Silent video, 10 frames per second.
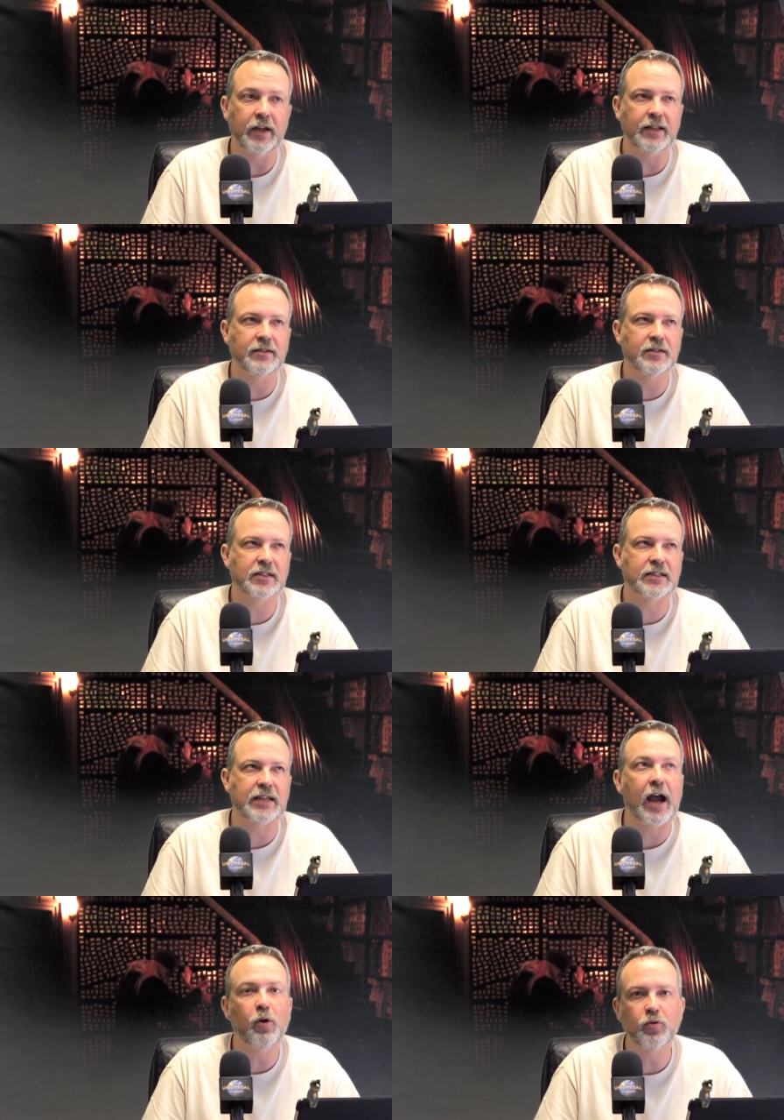it
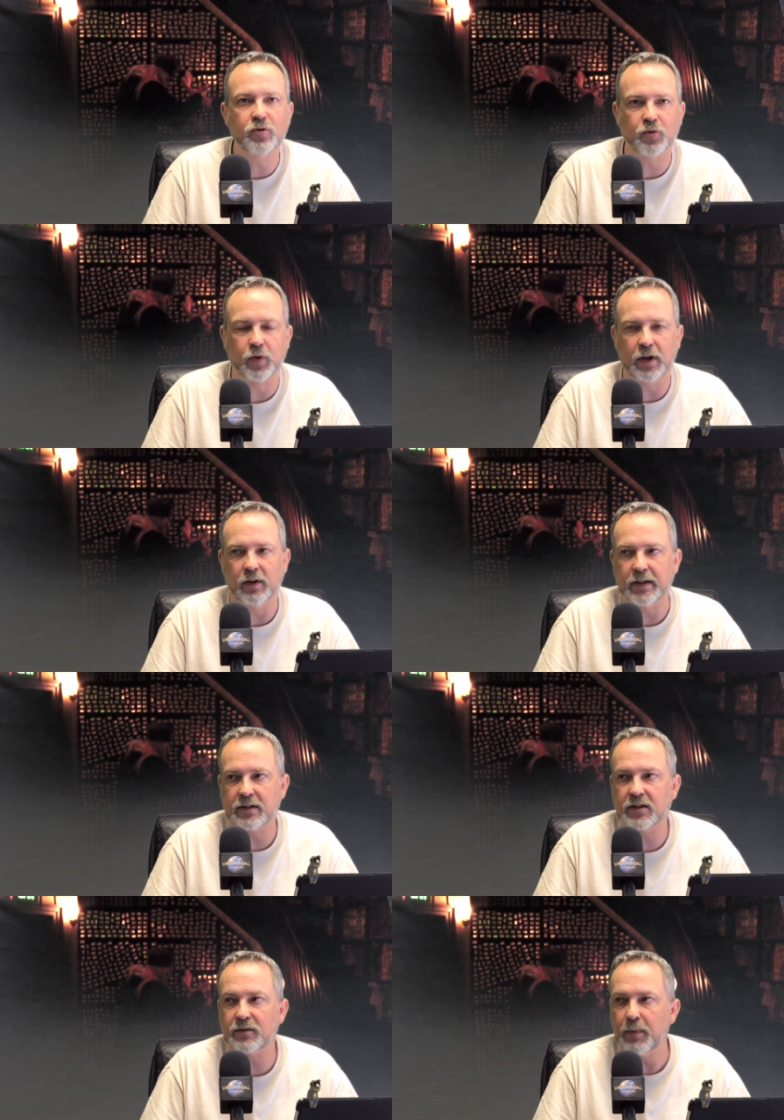sounds real, it
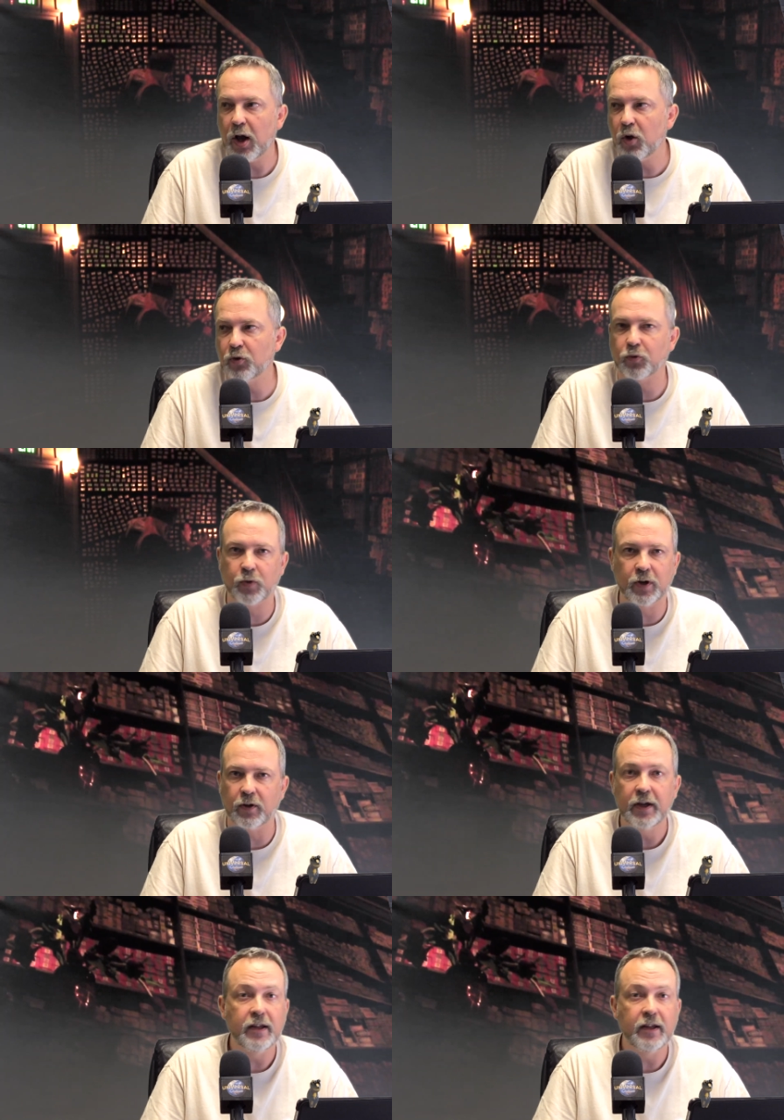smells real.